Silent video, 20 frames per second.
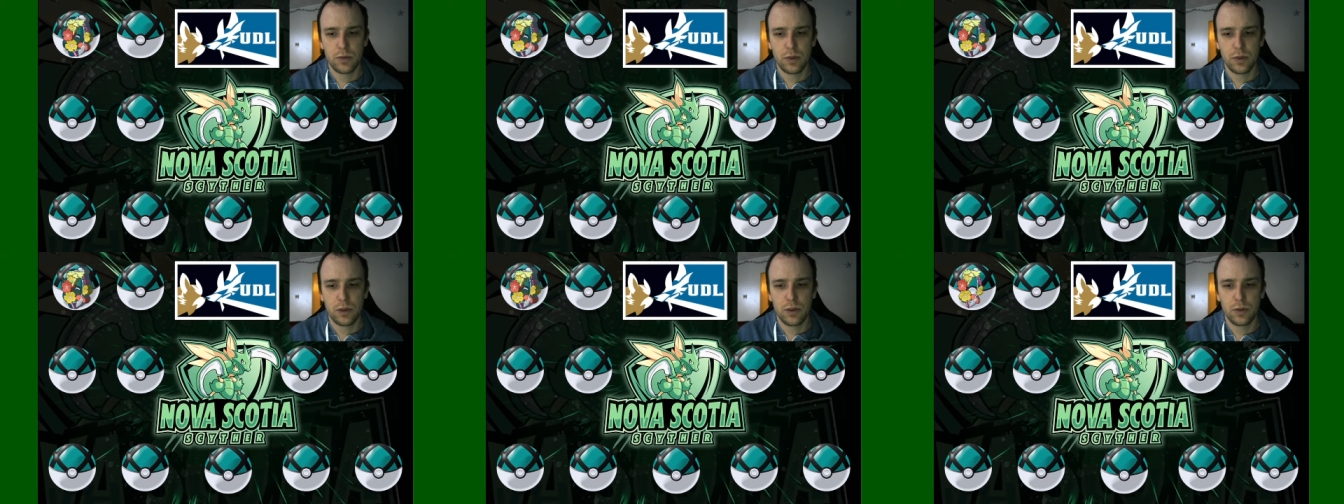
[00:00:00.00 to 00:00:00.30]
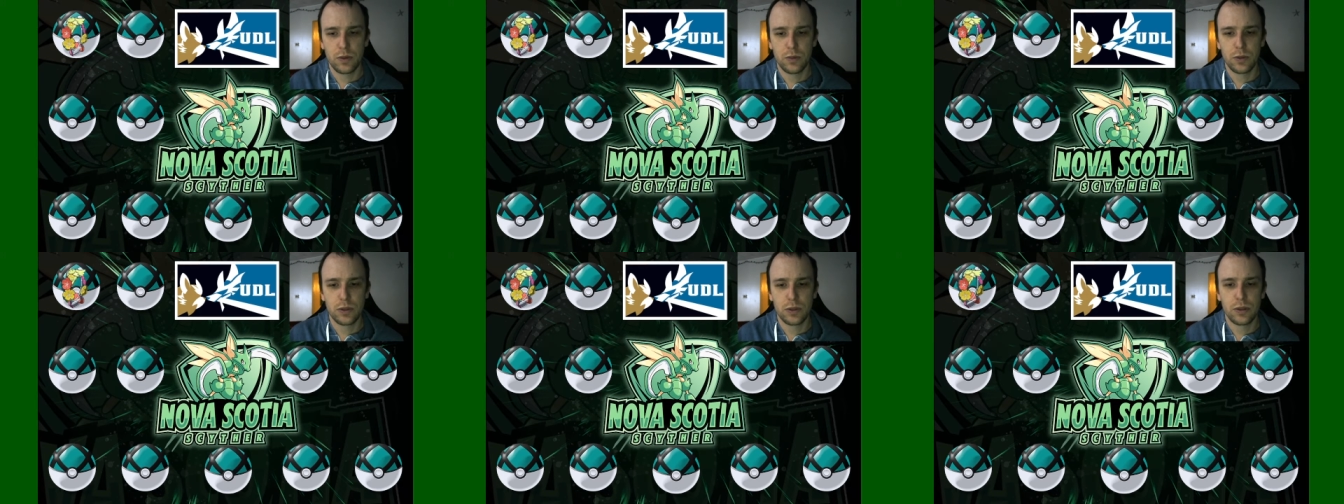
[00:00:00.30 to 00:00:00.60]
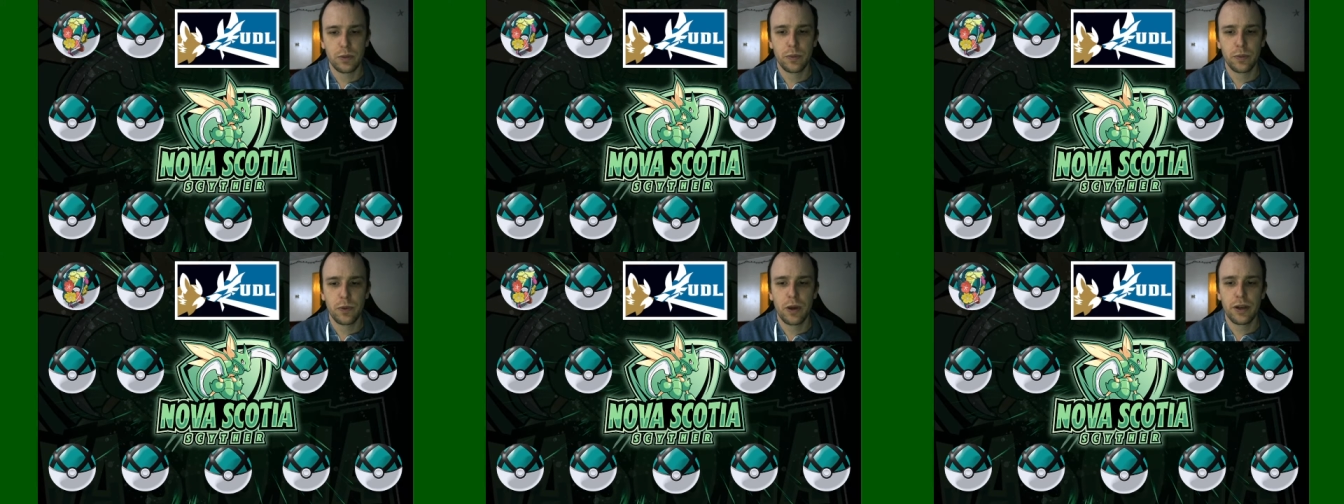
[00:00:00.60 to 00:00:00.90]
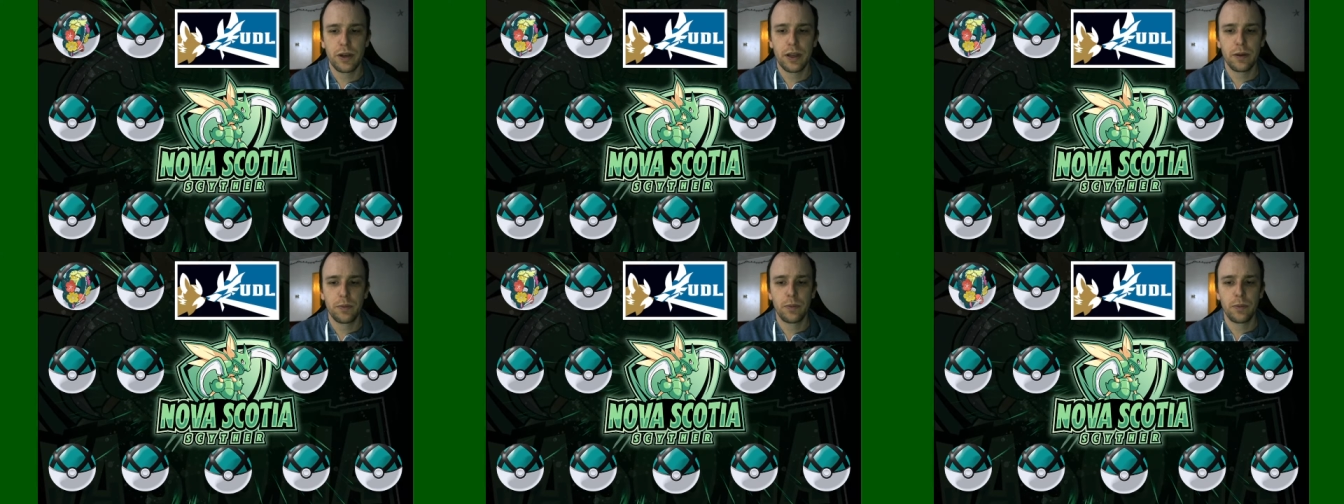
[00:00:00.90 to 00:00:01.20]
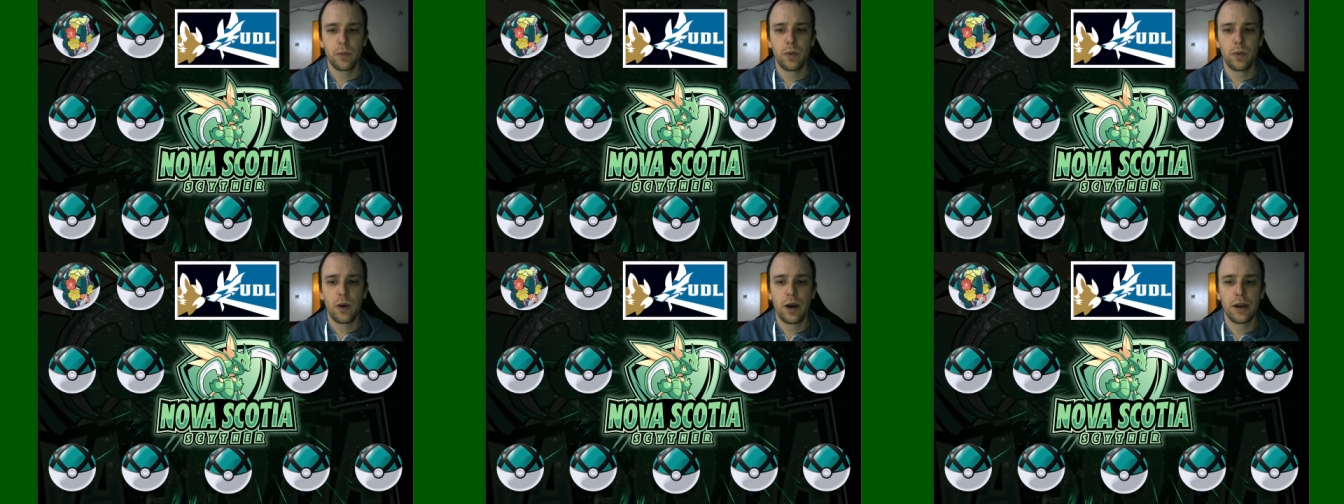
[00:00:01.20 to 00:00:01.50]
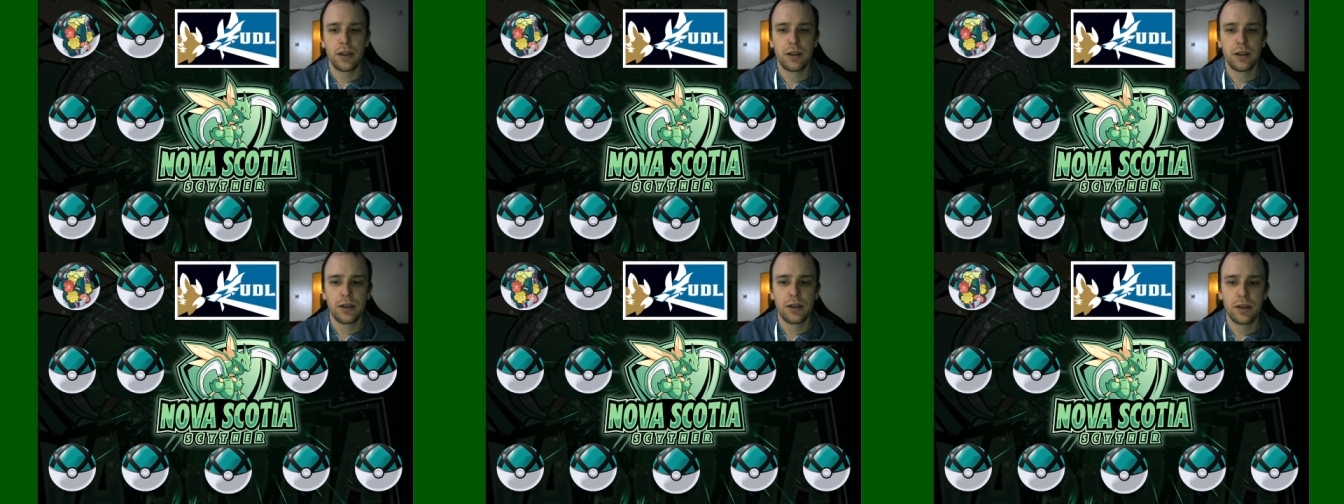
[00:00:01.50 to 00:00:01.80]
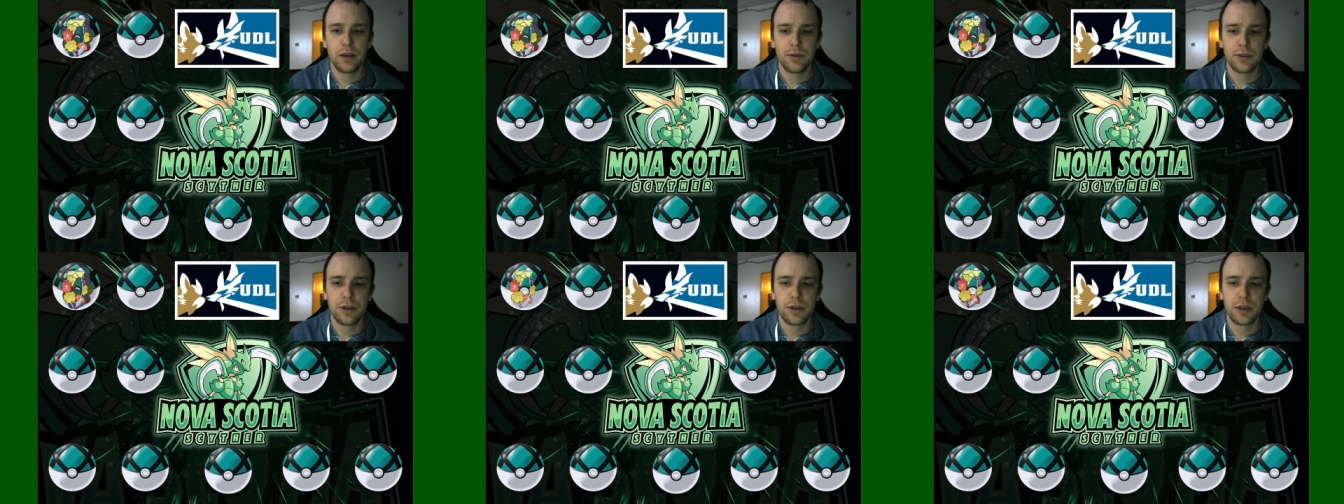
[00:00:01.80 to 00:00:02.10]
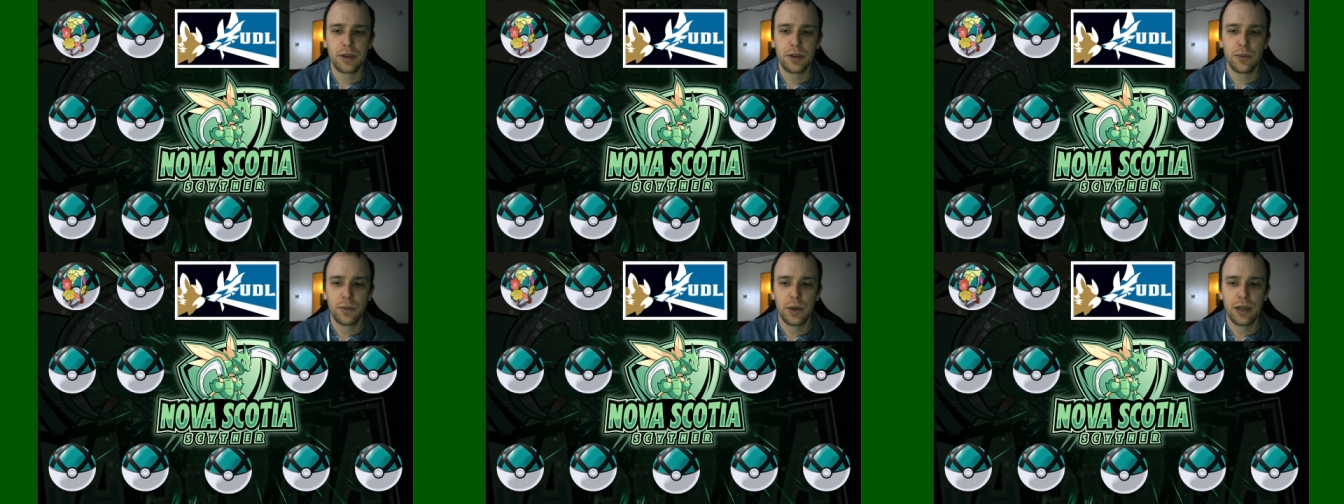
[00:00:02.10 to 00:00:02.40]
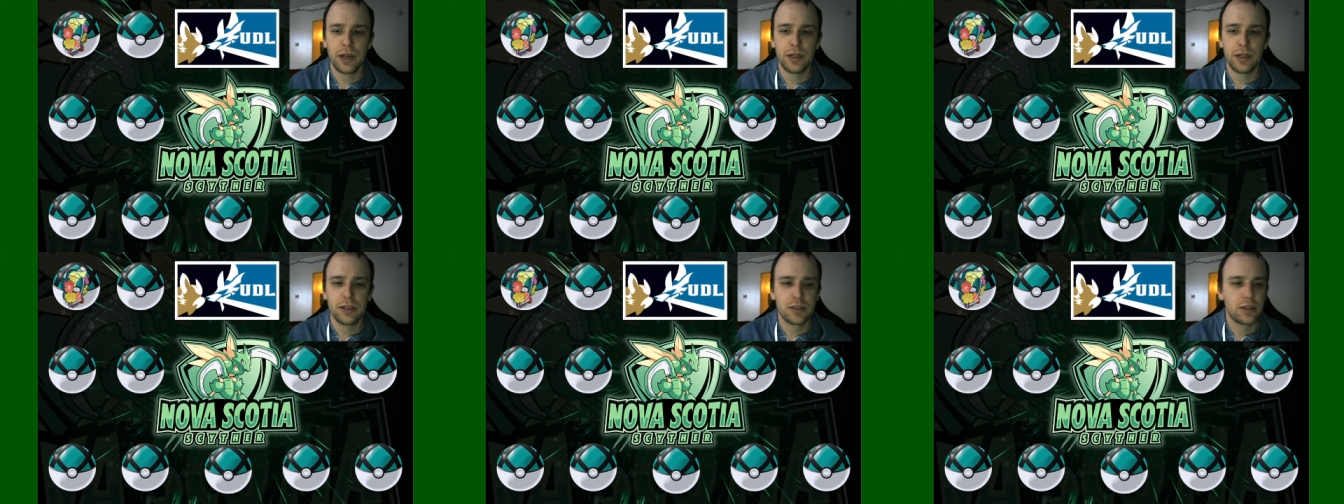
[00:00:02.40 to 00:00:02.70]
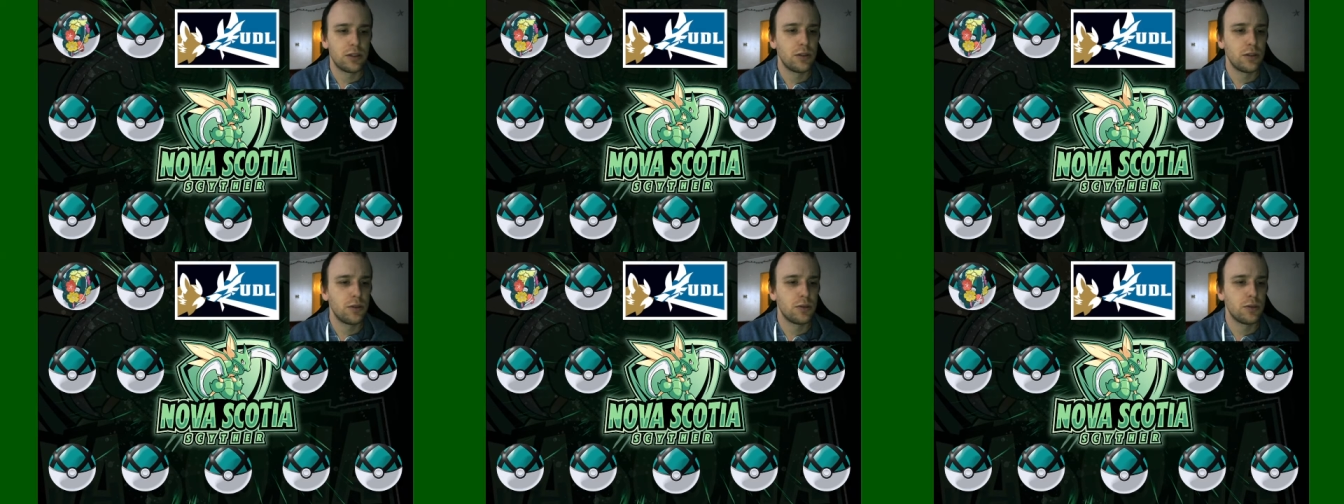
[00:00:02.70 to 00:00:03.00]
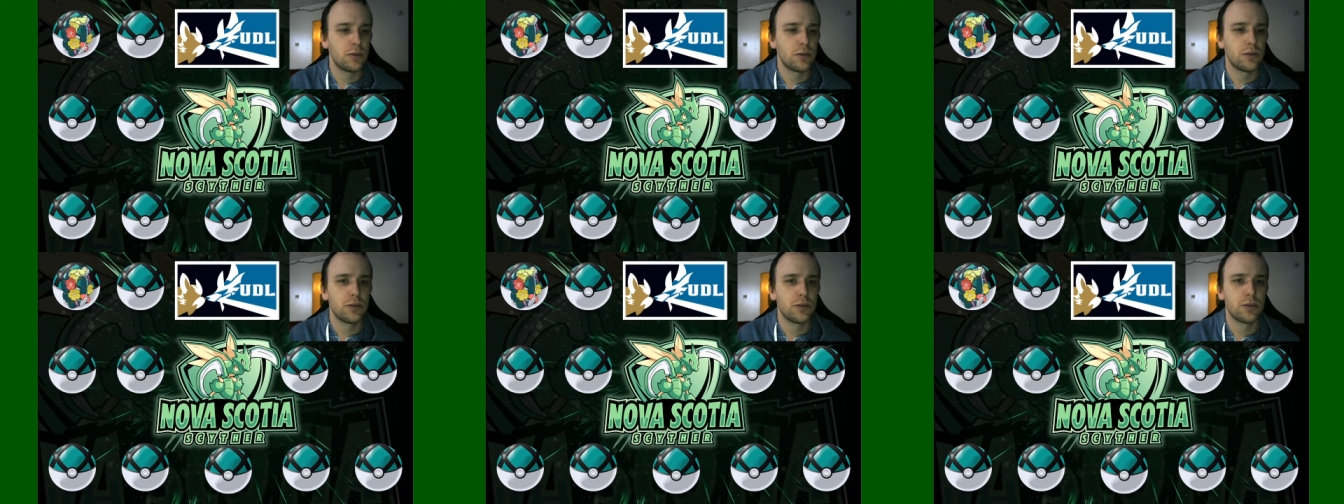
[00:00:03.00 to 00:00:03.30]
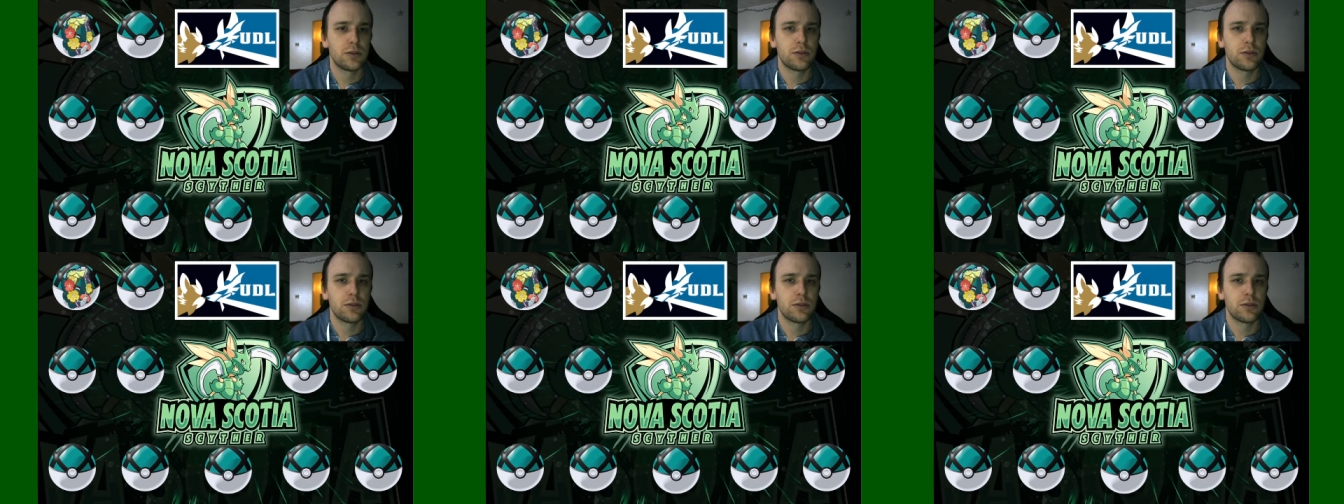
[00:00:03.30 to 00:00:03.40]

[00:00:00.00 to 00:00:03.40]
was the one I wanted. I was gonna wait to